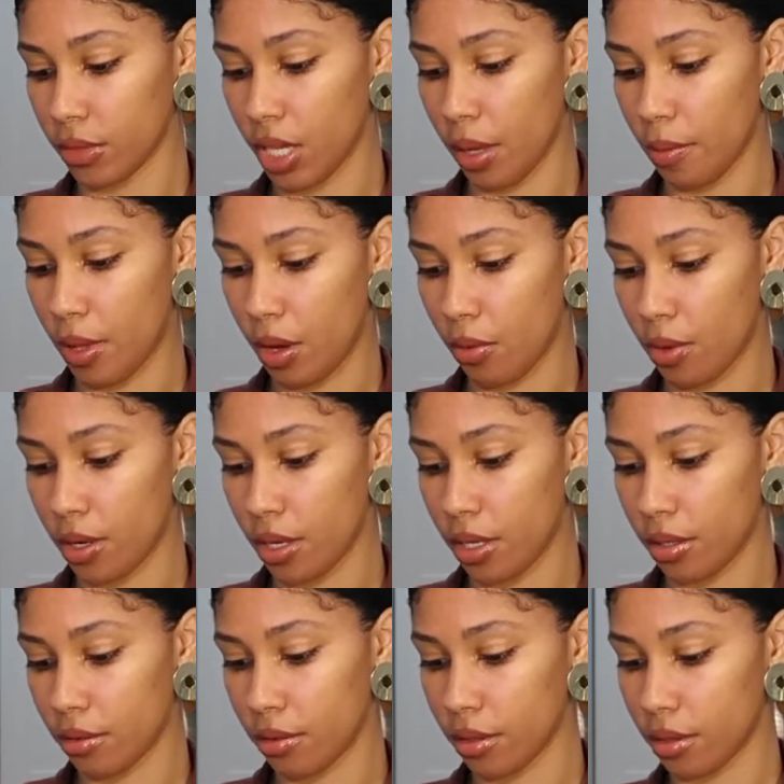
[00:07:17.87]
I'm not worried.
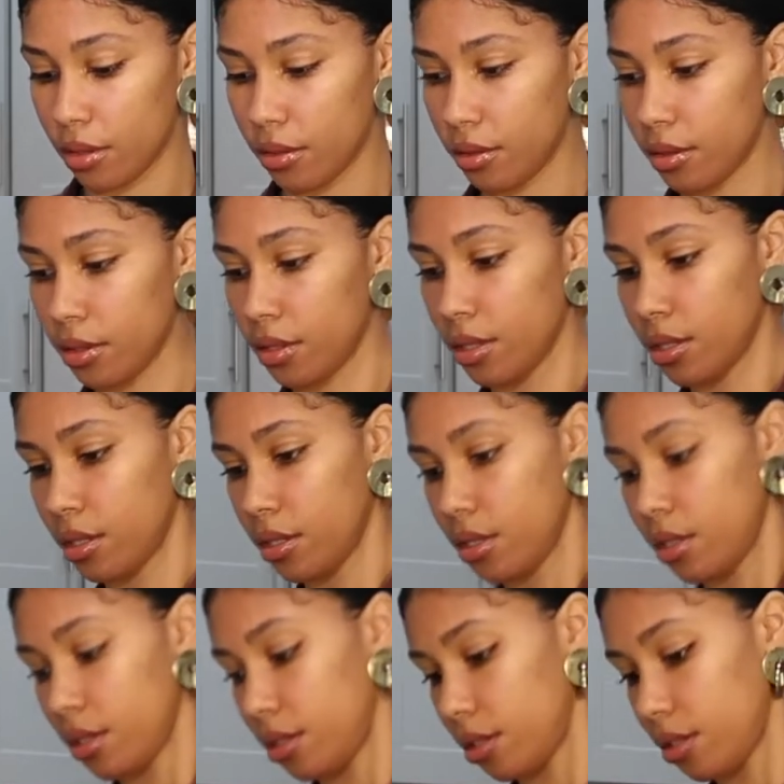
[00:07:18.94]

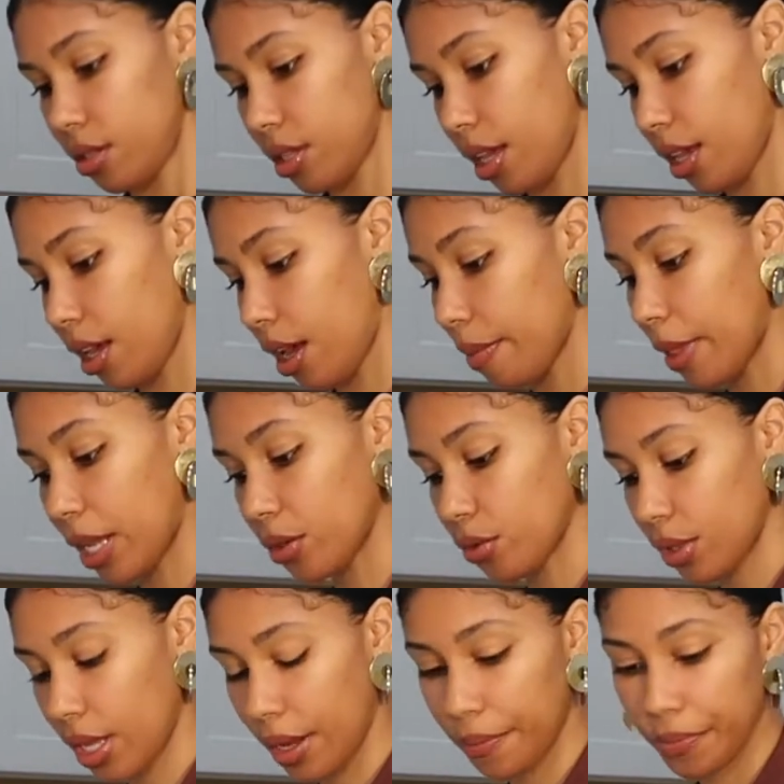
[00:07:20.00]
It's like, I'm not
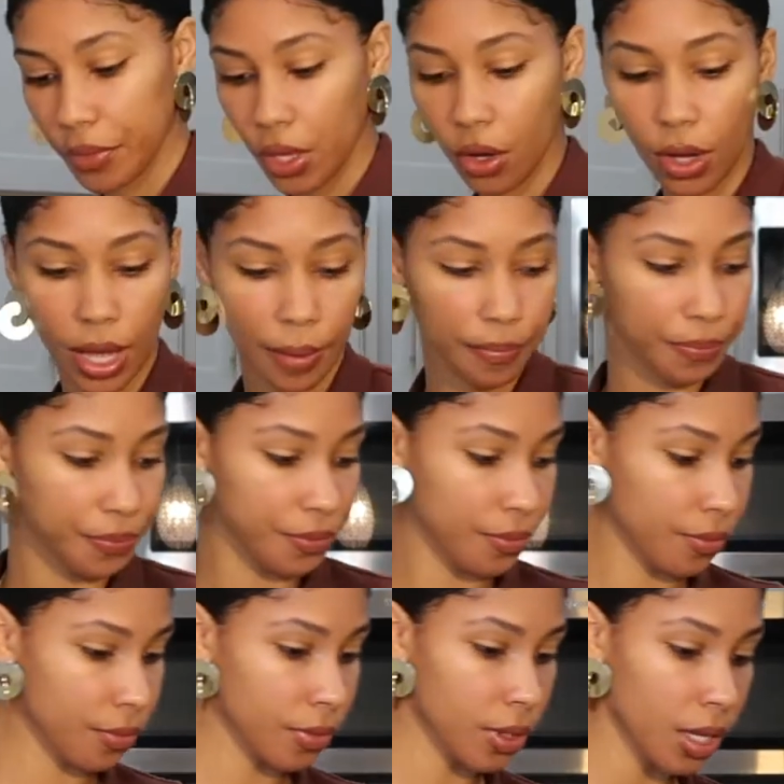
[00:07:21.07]
doing that. Okay.
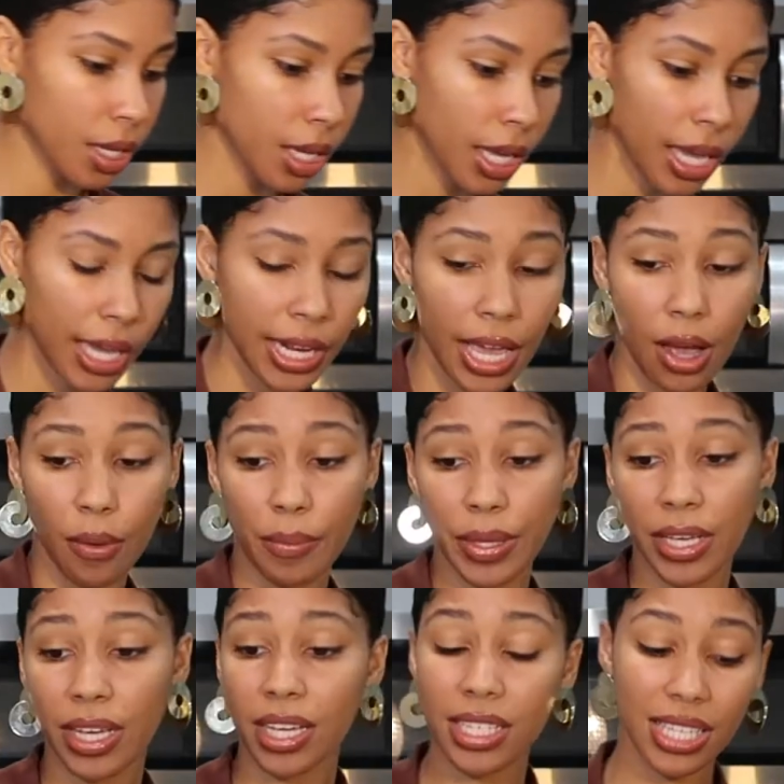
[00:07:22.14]
And now
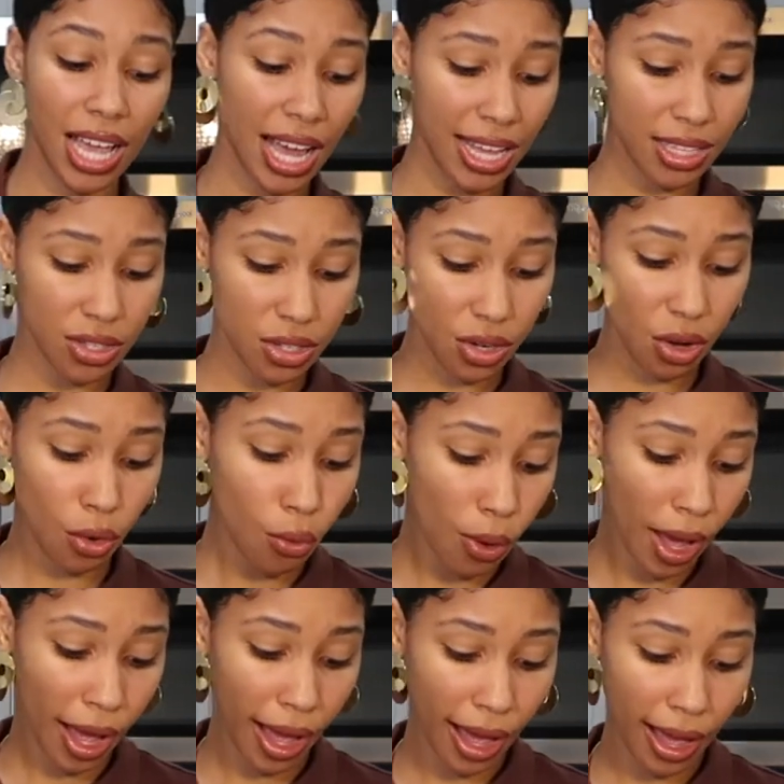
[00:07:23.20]
because I don't
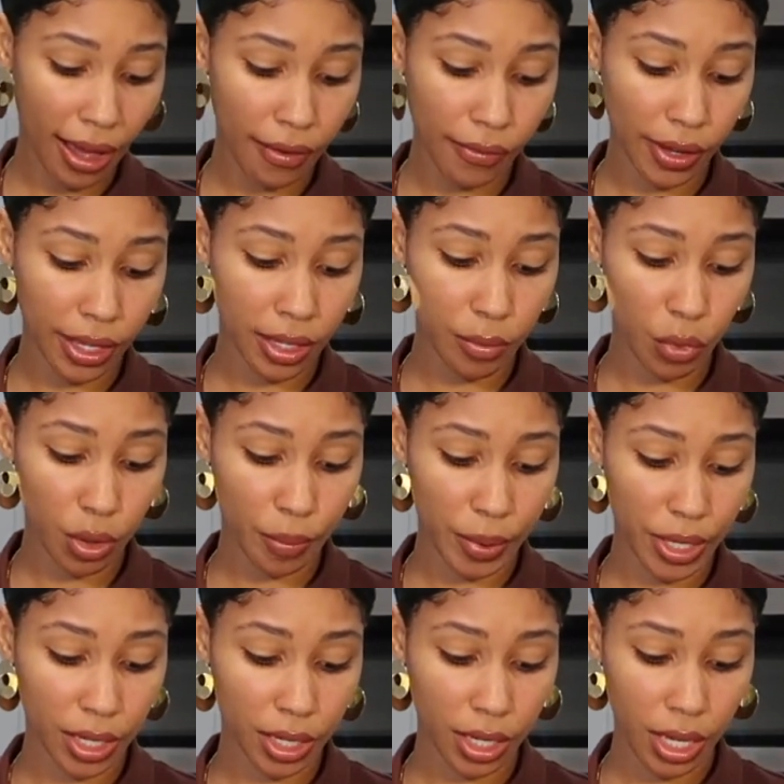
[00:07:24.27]
have any more
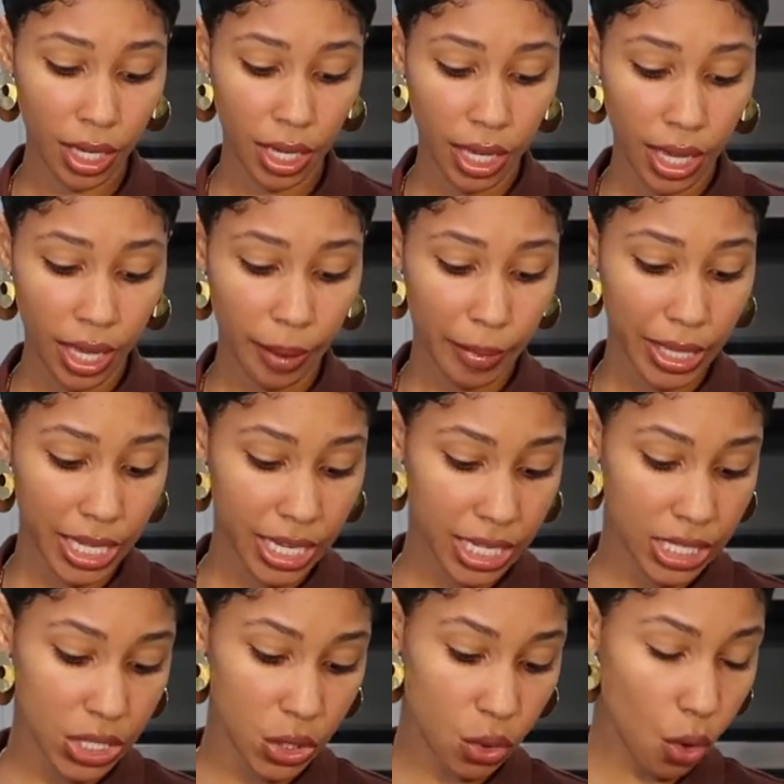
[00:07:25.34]
pink
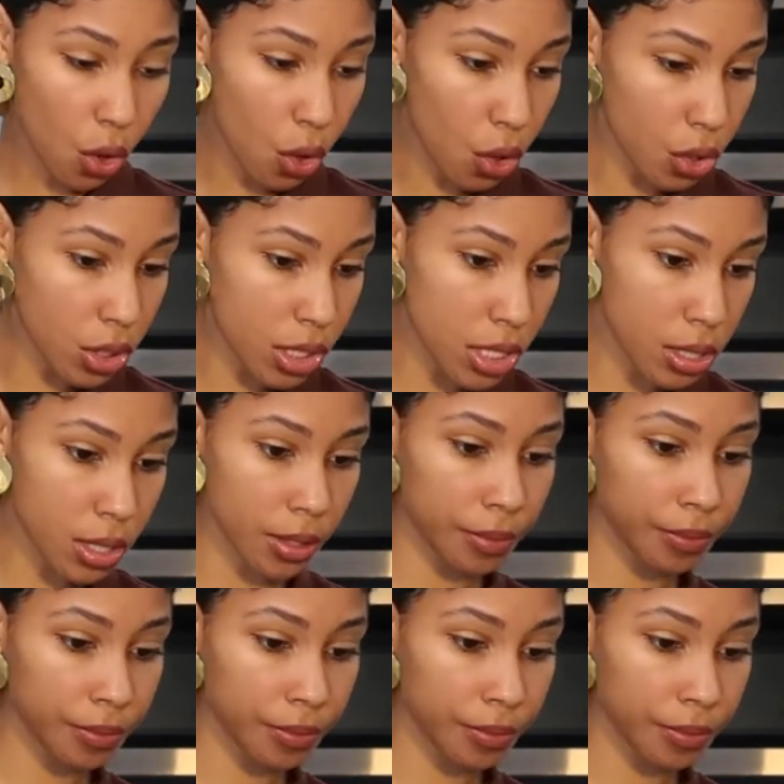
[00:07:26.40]
Himalayan salt